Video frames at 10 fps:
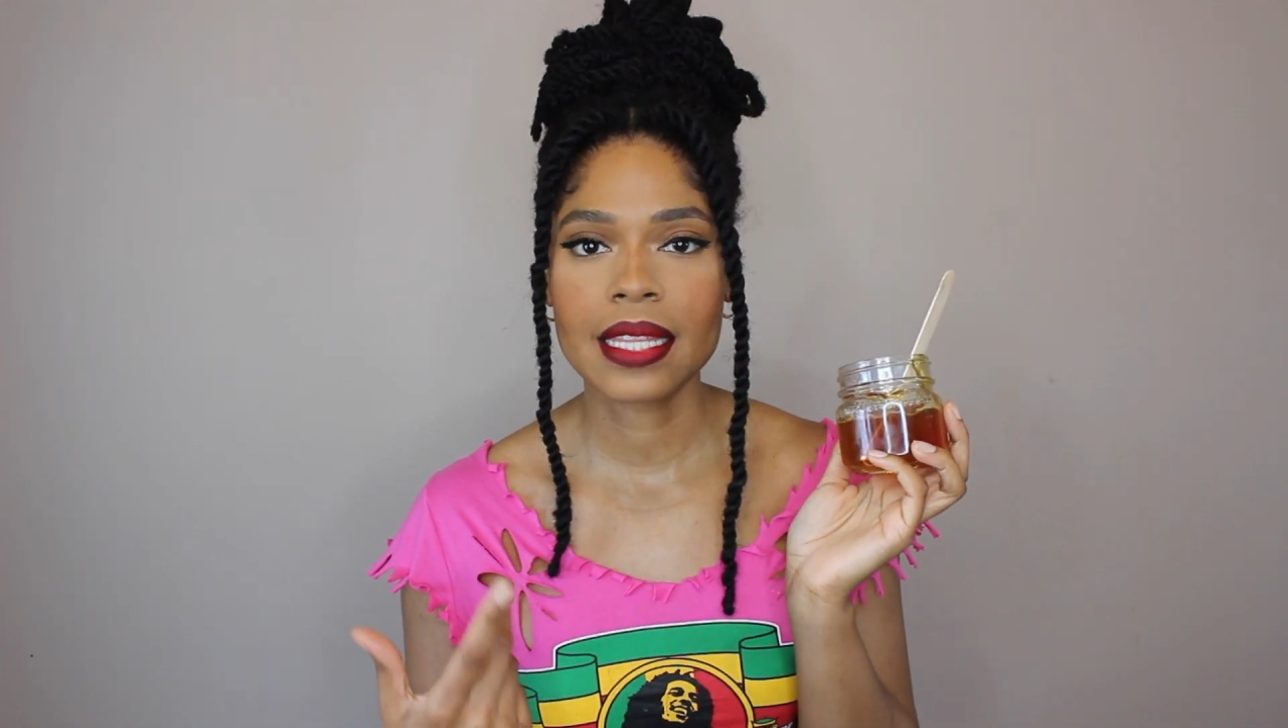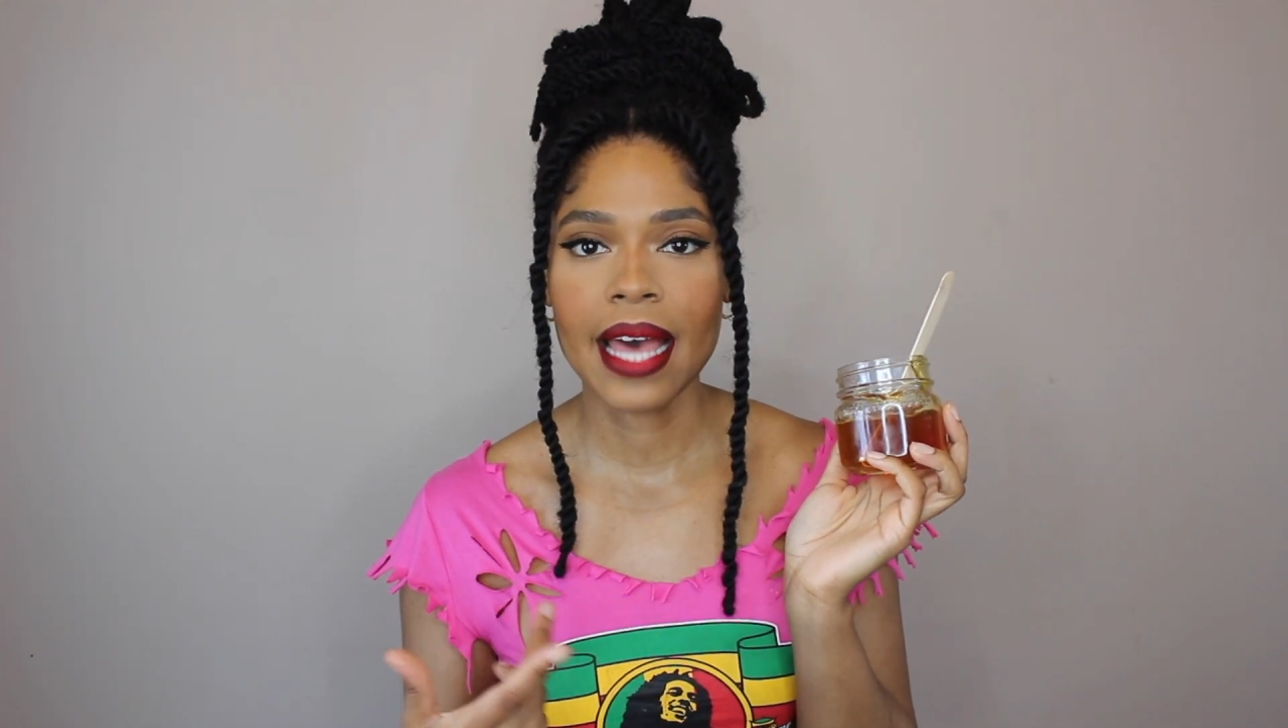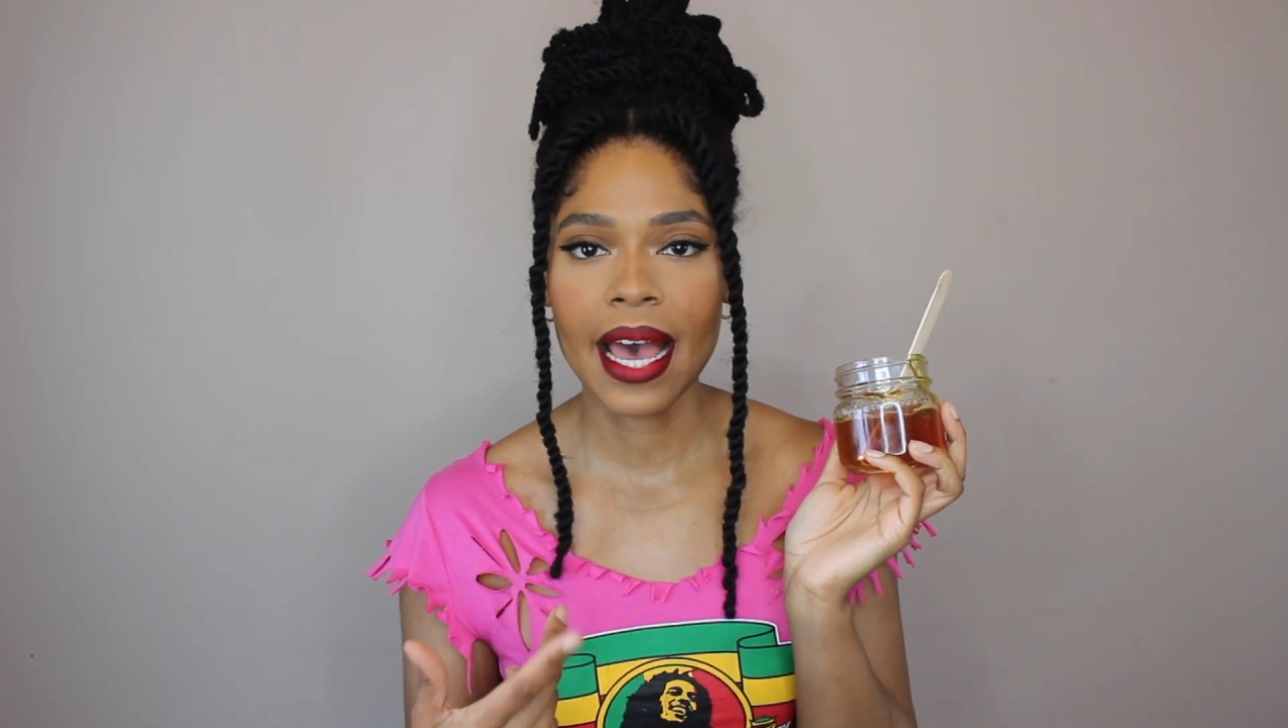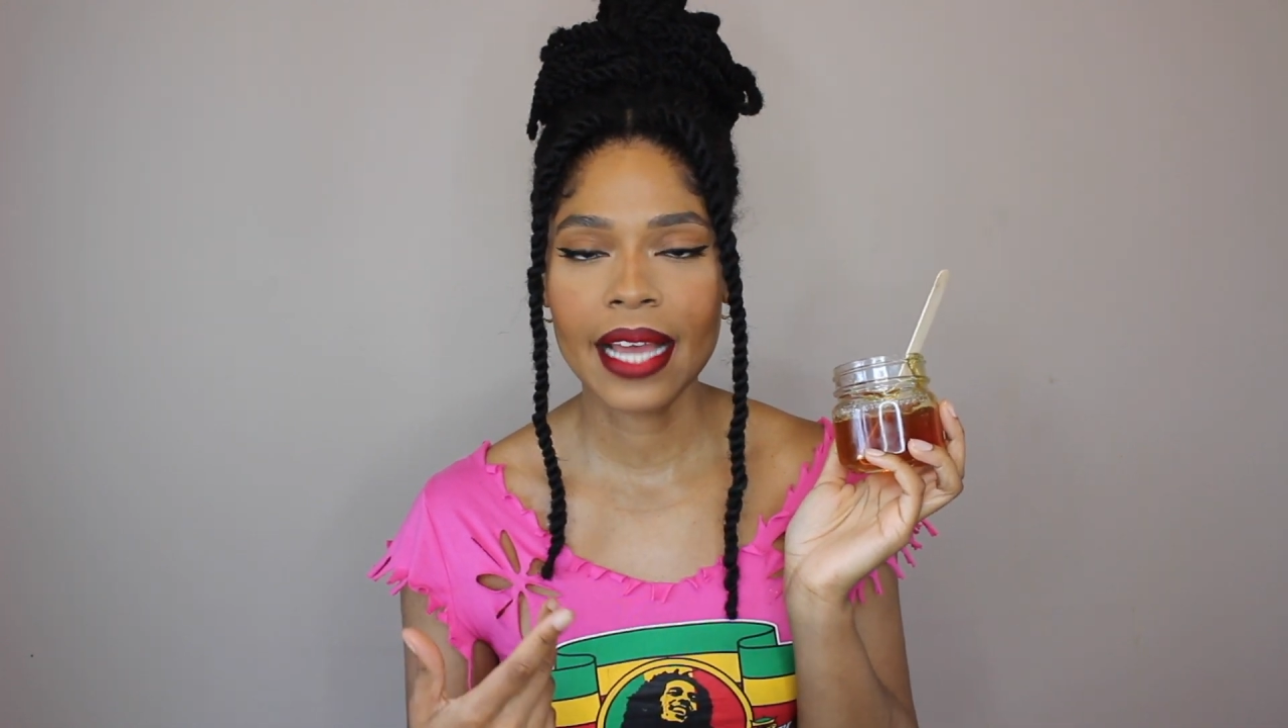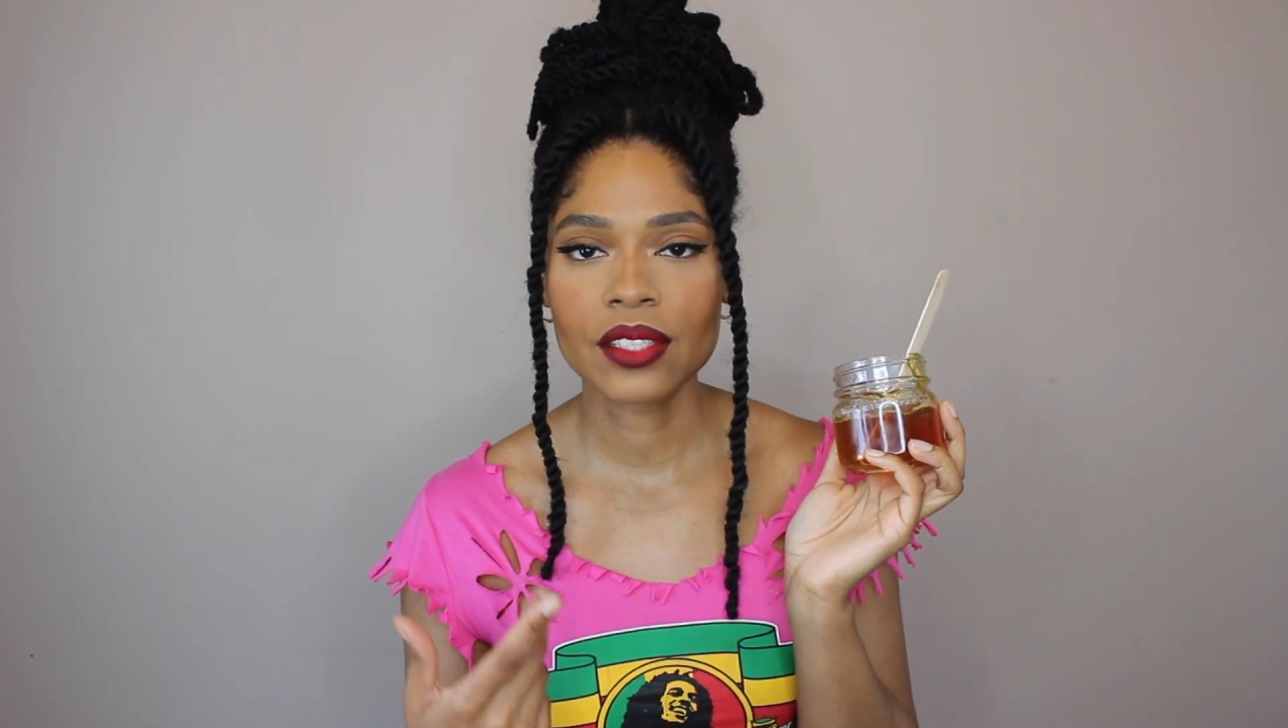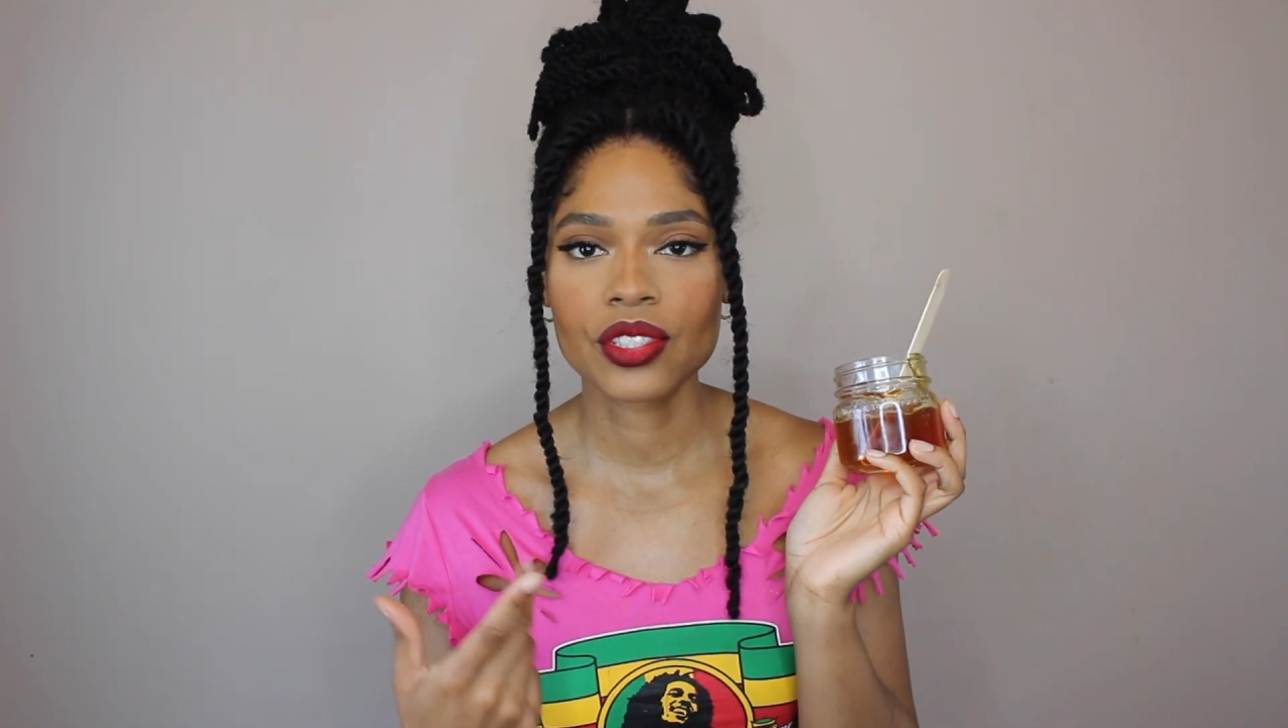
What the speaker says: that